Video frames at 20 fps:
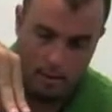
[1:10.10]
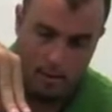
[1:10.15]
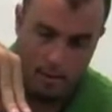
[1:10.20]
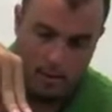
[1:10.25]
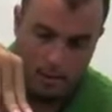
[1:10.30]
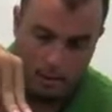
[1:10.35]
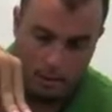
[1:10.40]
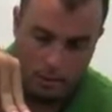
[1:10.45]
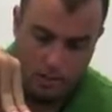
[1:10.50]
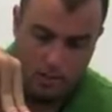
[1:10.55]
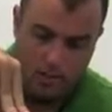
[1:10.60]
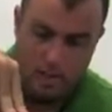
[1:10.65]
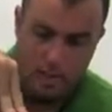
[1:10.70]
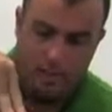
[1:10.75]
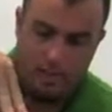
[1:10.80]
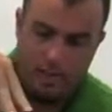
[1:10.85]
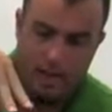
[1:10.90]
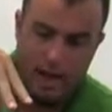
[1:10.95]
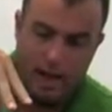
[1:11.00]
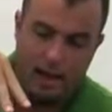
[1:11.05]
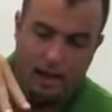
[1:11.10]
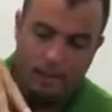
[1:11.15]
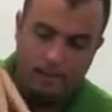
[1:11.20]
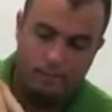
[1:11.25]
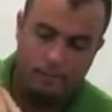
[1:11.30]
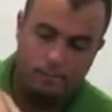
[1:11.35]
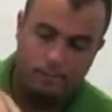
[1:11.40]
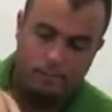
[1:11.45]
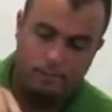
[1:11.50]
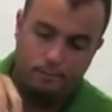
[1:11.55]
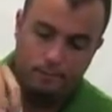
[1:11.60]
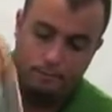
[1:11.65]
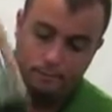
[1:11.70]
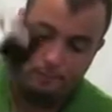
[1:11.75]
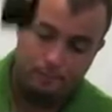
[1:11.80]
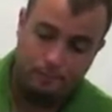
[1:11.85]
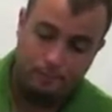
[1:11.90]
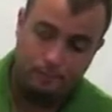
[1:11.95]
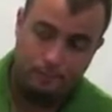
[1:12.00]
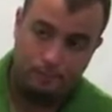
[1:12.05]
and just like that,
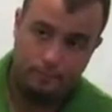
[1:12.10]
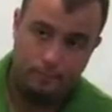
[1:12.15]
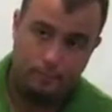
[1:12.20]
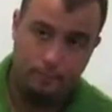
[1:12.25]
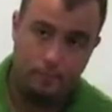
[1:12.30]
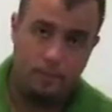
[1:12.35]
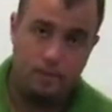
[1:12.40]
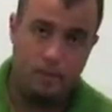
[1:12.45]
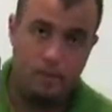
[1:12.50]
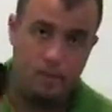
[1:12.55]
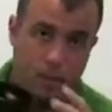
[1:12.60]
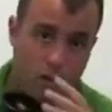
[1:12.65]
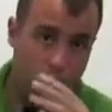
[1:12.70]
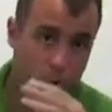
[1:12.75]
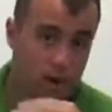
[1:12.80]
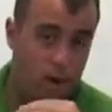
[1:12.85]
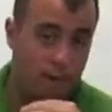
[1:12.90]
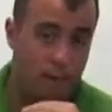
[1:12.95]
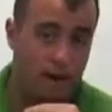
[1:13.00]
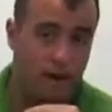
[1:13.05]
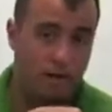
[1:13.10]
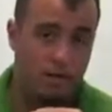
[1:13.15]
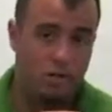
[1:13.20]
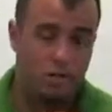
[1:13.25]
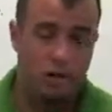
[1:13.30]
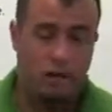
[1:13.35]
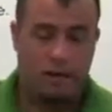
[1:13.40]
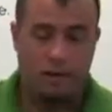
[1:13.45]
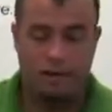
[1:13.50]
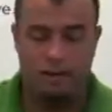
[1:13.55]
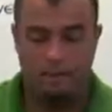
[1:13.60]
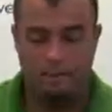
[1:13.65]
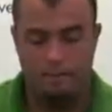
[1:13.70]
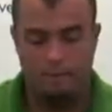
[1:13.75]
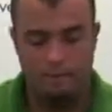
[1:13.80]
you can make a drink.